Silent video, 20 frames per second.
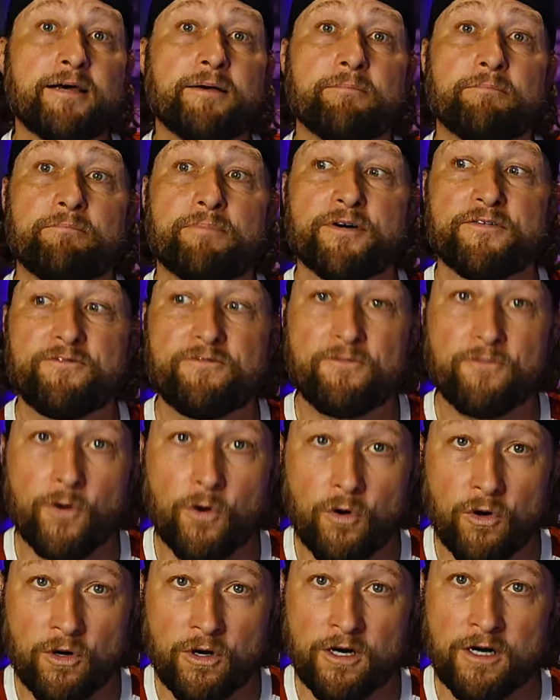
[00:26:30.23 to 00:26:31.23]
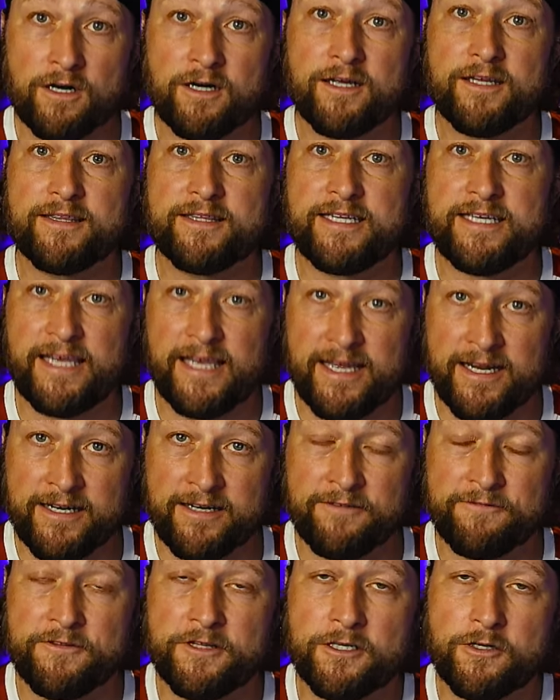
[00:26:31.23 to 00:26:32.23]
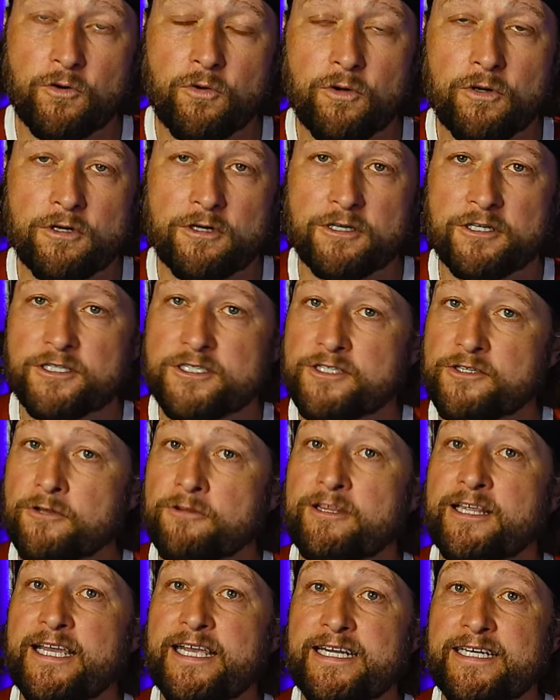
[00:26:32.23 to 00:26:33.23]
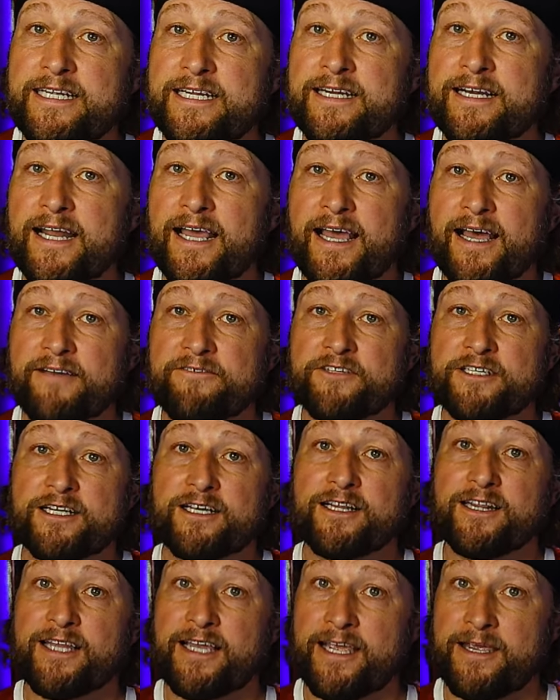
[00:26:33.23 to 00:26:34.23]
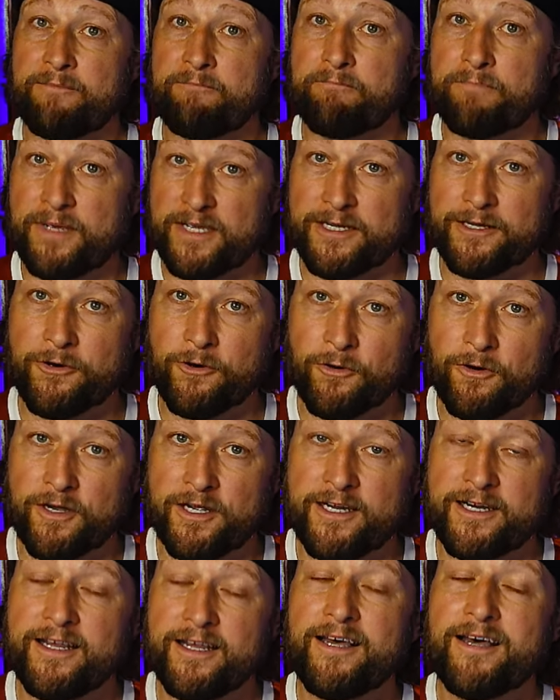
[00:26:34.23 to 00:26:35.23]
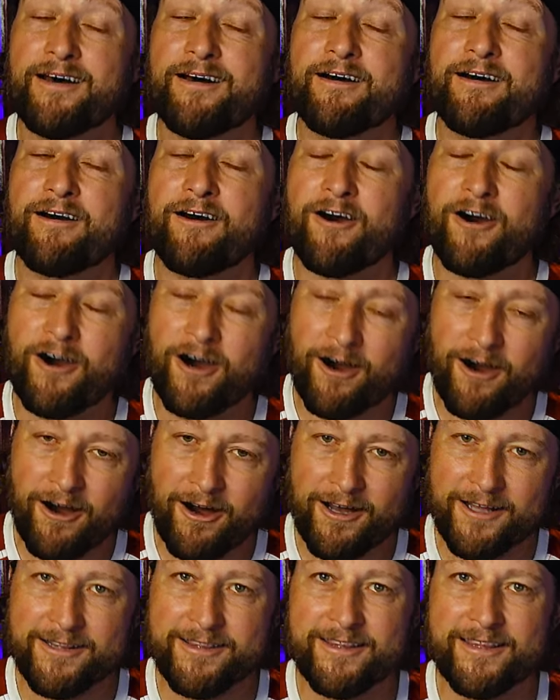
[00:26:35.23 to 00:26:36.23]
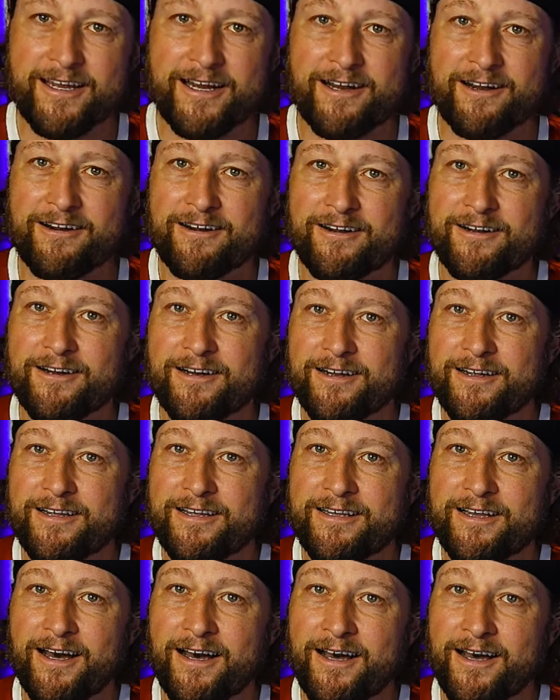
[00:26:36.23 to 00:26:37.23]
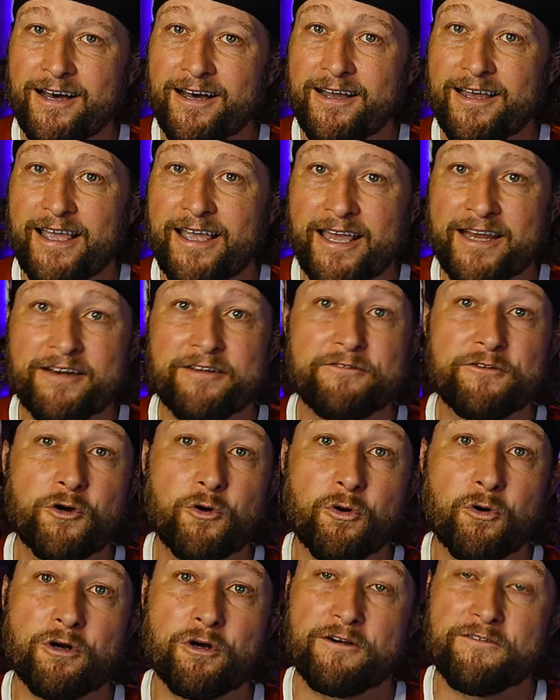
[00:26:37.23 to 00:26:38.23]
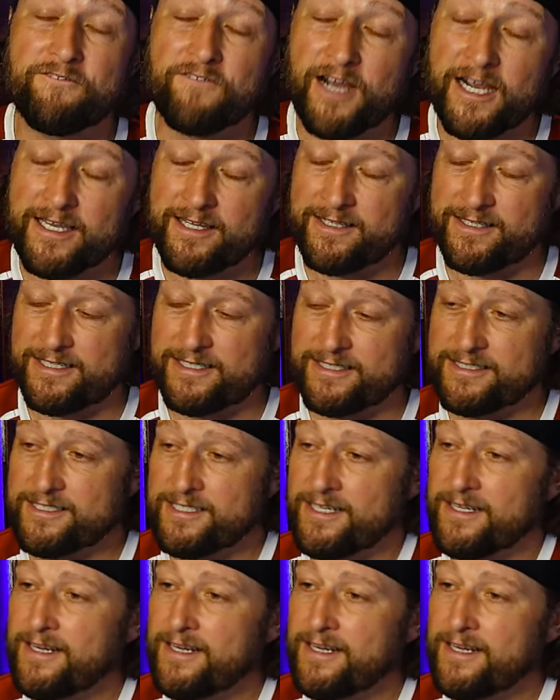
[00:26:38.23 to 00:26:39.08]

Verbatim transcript: before the end of the quarter so they didn't have to claim Bitcoin on their uh, end of quarter filings.